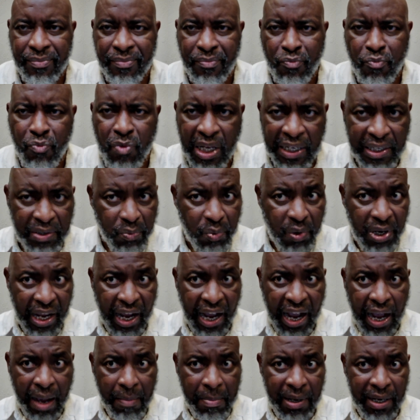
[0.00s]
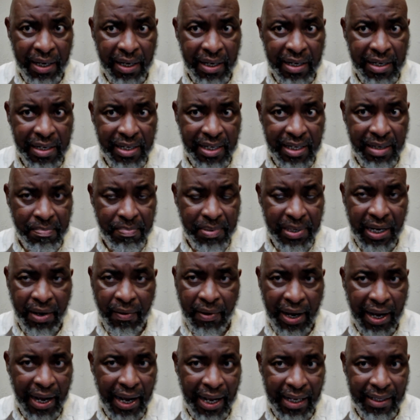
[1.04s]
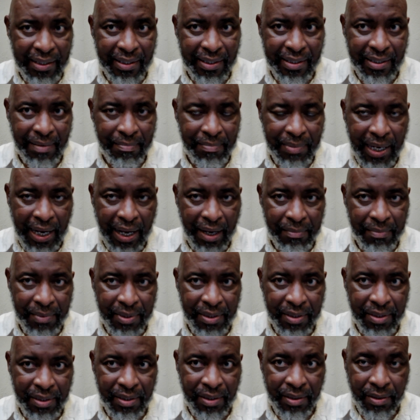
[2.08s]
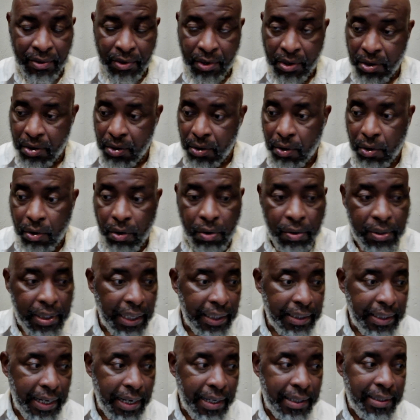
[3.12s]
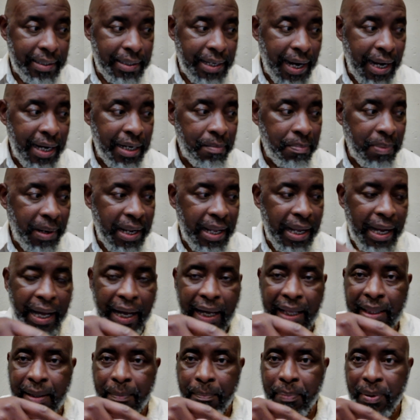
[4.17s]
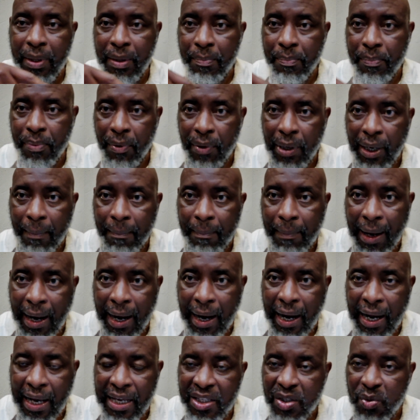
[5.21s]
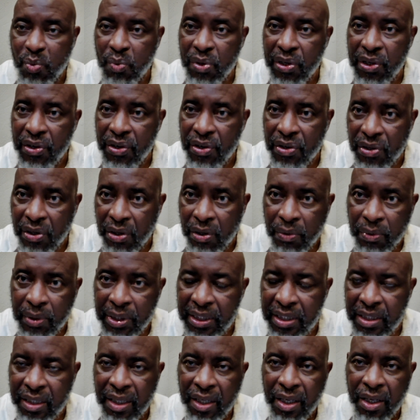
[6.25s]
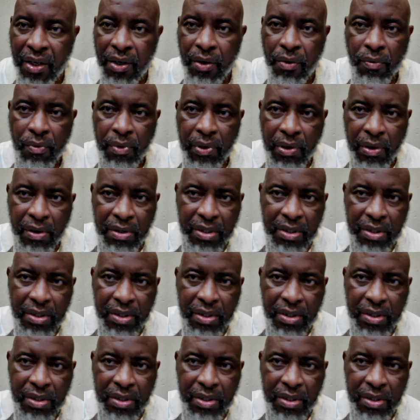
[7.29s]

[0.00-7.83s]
that we're harboring deep in our hearts sometimes, or that are done by other people among us. We know it, we don't